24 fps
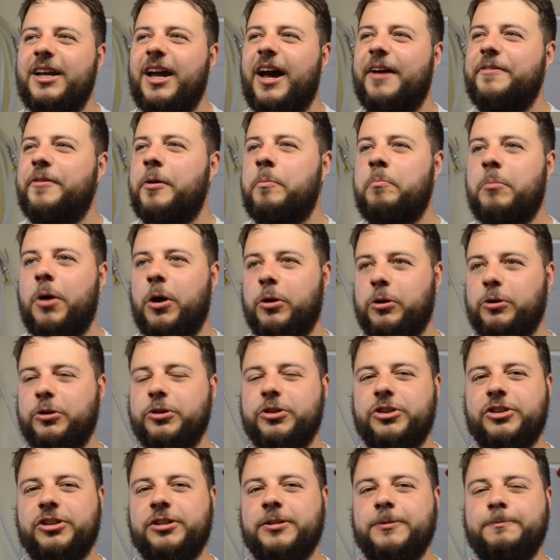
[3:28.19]
And the
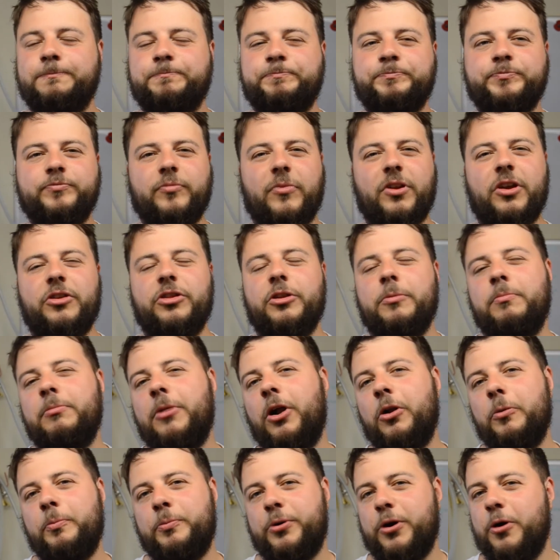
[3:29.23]
malts, the
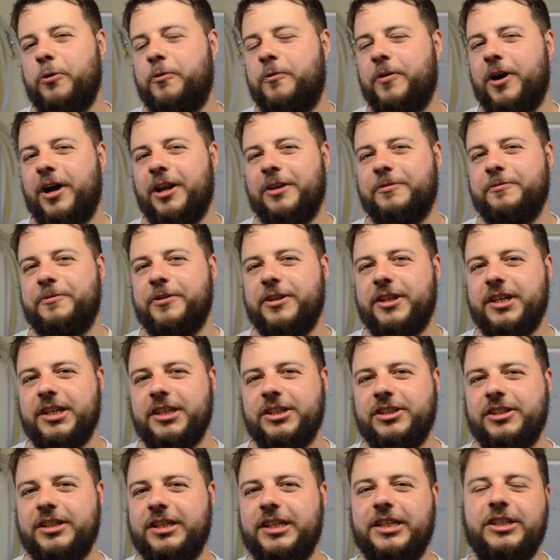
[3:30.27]
malt profiling for
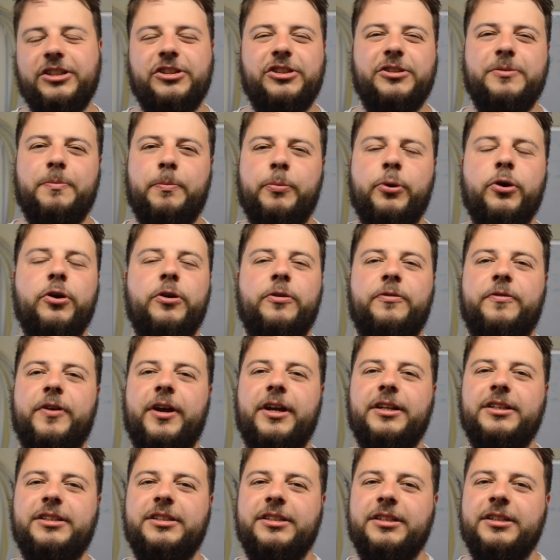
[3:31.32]
this is
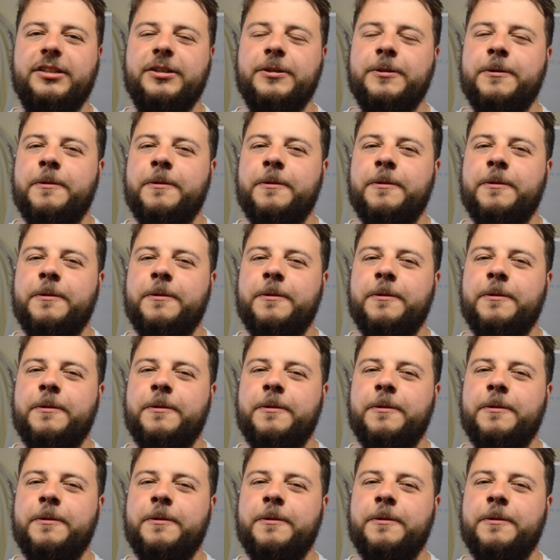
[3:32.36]
perfect.